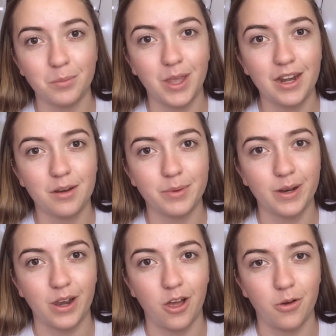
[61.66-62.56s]
I'm getting a
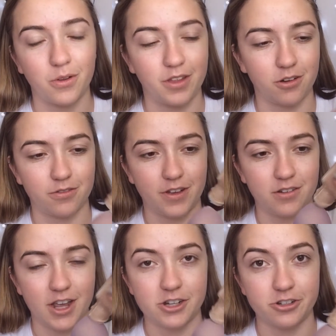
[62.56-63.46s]
bit low on the old
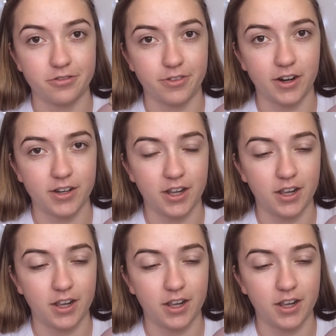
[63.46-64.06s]
foundation front